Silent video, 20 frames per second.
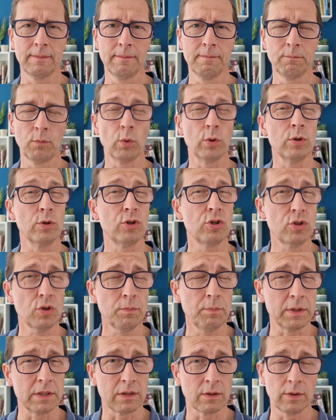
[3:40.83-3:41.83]
But what you should
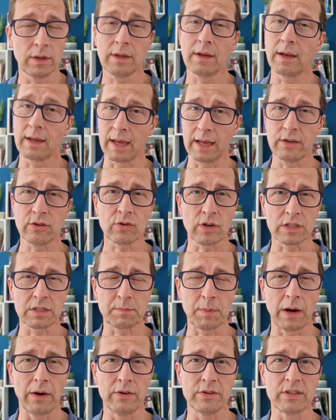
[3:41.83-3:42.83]
be doing, again,
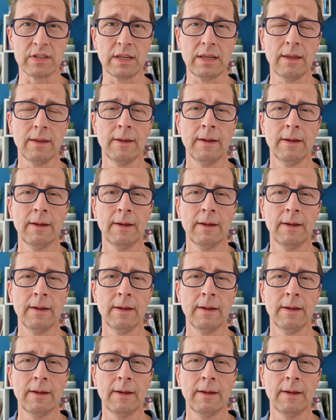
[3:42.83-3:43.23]
transparency,